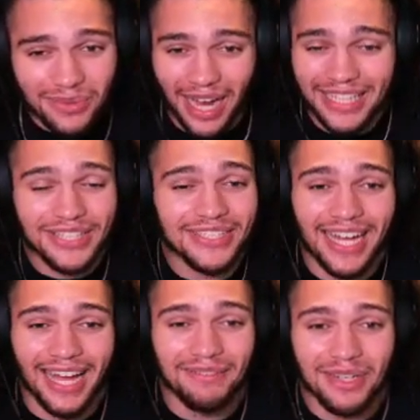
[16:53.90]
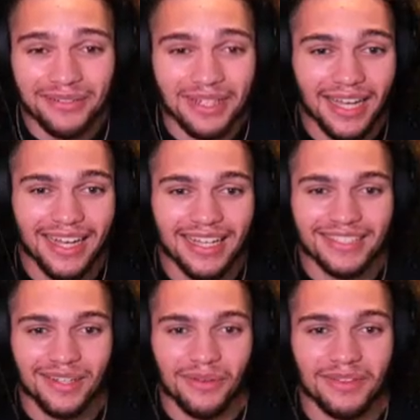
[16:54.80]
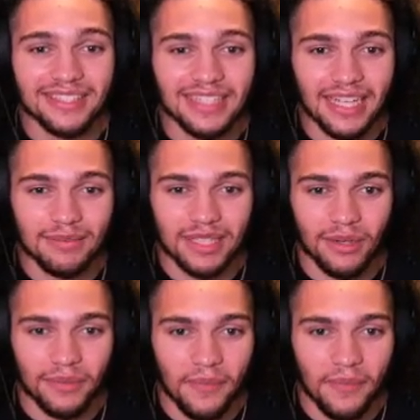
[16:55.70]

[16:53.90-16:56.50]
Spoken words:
I could not have known. So this thing comes out.